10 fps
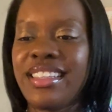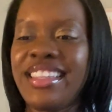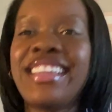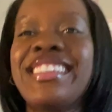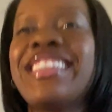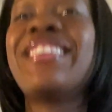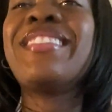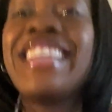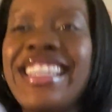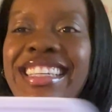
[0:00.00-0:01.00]
Let's go
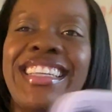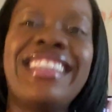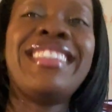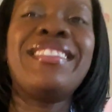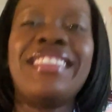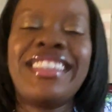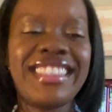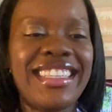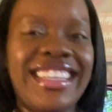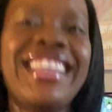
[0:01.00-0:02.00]
ahead and get into it. Let's
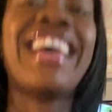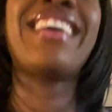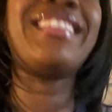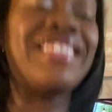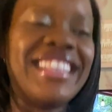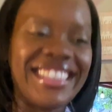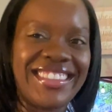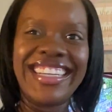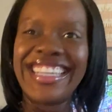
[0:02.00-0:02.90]
see. Yeah, I'll do this.